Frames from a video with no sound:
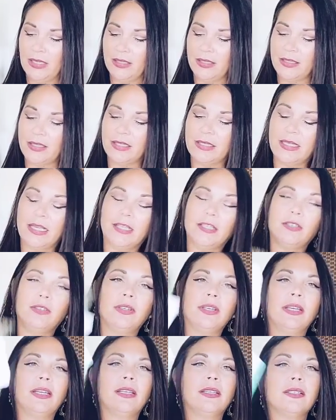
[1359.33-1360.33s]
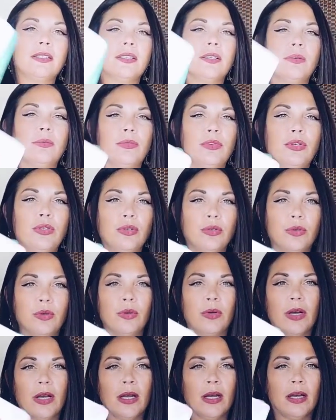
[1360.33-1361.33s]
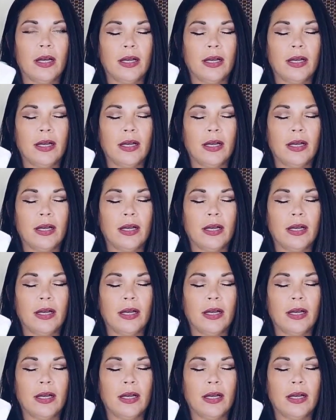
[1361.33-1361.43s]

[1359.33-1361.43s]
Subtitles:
This is like you getting some new